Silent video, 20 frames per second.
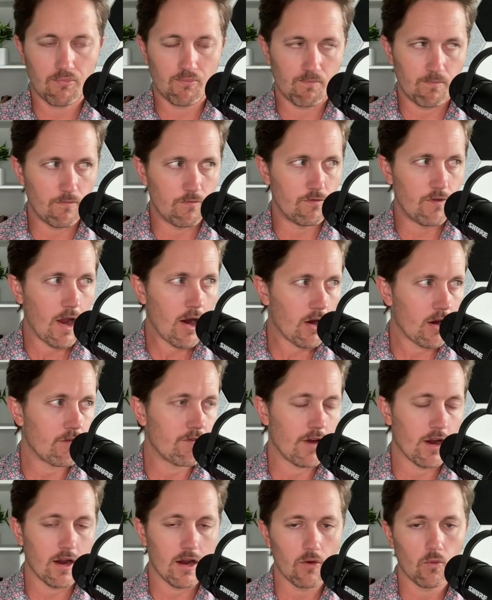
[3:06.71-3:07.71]
very,
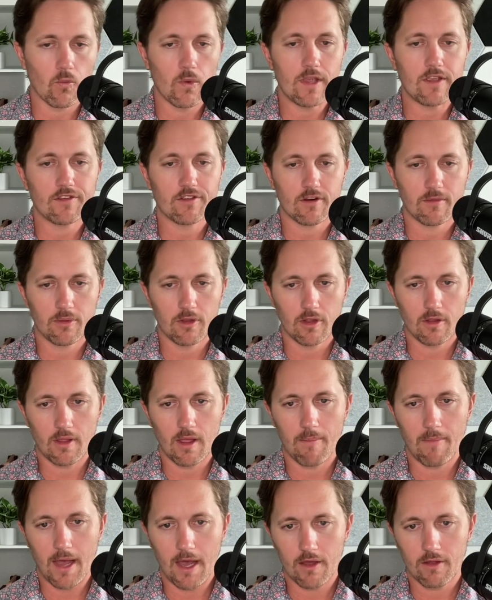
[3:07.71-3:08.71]
very reasonable
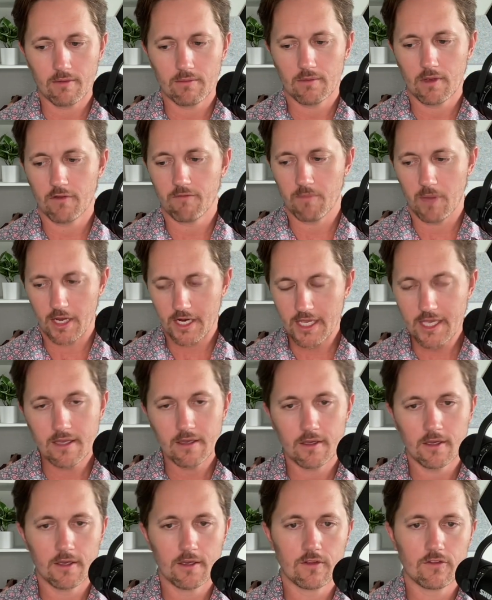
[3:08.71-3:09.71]
amount of money
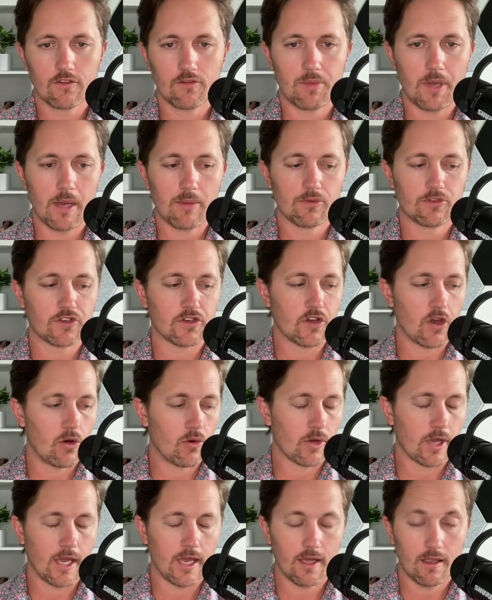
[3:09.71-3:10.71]
to be able to go
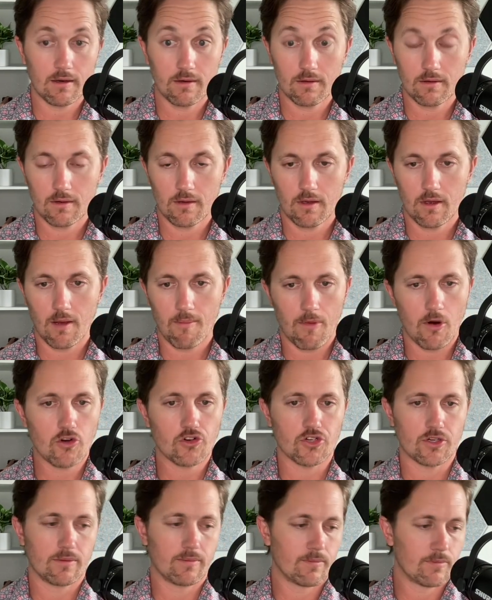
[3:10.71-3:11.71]
get
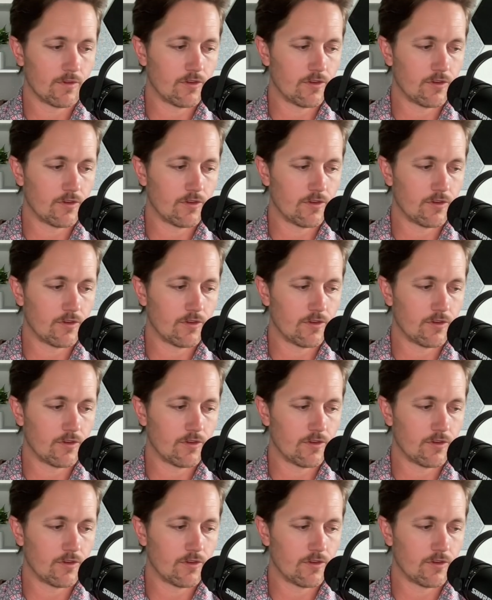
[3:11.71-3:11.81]
immersion,